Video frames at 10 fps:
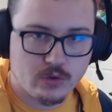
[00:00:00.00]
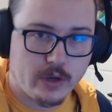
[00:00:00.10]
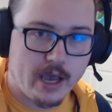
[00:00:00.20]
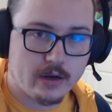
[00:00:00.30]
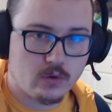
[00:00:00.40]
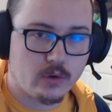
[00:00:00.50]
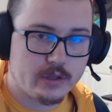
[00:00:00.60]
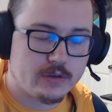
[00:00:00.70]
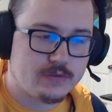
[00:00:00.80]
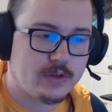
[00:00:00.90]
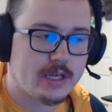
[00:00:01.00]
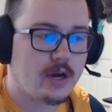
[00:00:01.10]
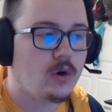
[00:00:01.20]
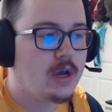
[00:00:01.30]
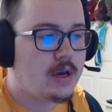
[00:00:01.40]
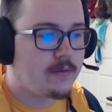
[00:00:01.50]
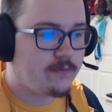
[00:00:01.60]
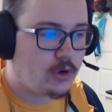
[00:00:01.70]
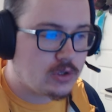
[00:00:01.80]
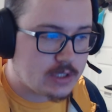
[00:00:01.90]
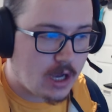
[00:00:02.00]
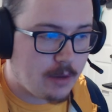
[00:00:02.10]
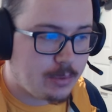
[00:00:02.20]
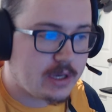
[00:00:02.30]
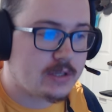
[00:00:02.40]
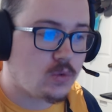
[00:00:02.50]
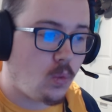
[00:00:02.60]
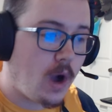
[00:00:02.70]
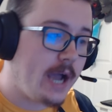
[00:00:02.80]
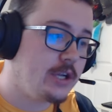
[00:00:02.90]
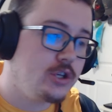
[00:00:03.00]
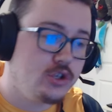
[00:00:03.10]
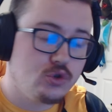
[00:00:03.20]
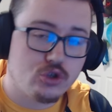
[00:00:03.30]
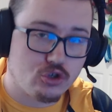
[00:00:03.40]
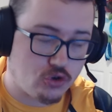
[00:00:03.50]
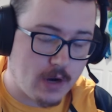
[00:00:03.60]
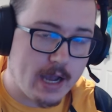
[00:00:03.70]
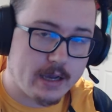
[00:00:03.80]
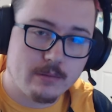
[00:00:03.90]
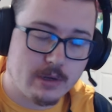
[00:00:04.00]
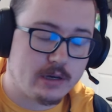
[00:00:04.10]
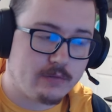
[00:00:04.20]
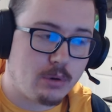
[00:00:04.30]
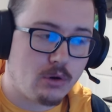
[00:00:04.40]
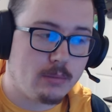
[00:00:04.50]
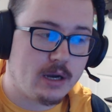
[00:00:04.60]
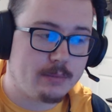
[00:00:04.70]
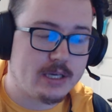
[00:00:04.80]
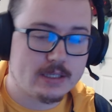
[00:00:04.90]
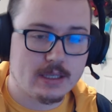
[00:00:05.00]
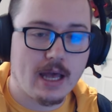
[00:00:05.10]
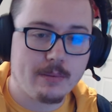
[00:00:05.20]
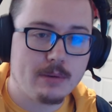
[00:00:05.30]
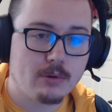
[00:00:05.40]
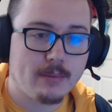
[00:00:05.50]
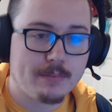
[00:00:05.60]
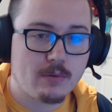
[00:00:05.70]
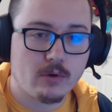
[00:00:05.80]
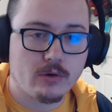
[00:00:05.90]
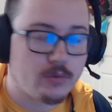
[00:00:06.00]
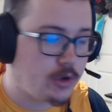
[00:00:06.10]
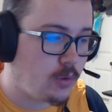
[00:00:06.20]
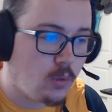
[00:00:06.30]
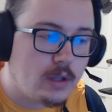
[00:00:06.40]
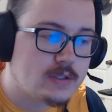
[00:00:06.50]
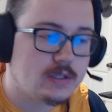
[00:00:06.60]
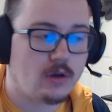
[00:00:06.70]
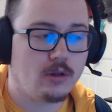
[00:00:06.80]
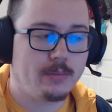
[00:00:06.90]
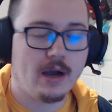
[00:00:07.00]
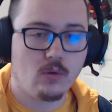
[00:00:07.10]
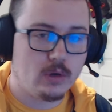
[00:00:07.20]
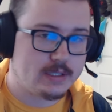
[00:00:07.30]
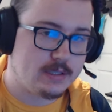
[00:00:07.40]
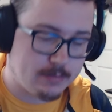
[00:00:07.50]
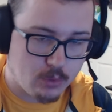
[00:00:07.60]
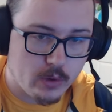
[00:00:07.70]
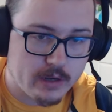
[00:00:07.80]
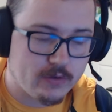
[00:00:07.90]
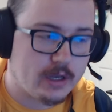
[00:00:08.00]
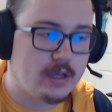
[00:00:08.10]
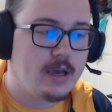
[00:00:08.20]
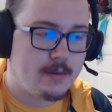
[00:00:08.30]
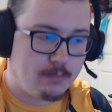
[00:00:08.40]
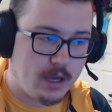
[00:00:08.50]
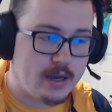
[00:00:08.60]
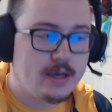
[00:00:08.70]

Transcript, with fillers: category this video. First up is why you should try competitive Pokemon because a lot of people might be wondering, you know, what's it all about? What's the point of it? But